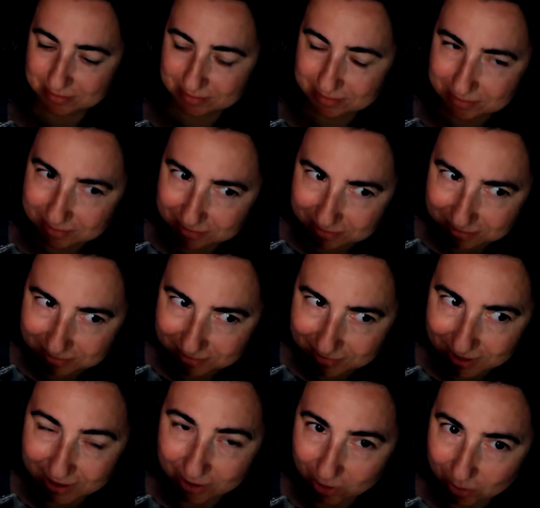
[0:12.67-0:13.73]

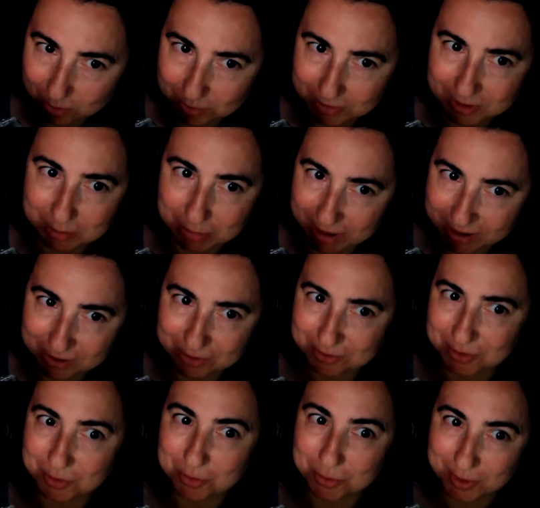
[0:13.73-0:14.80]
I hope the
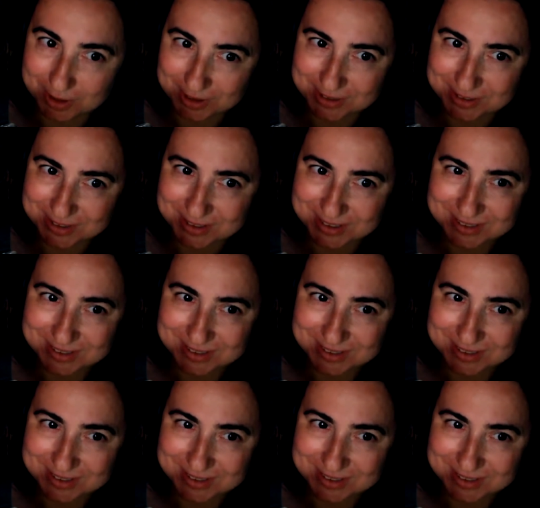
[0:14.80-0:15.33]
microphone works.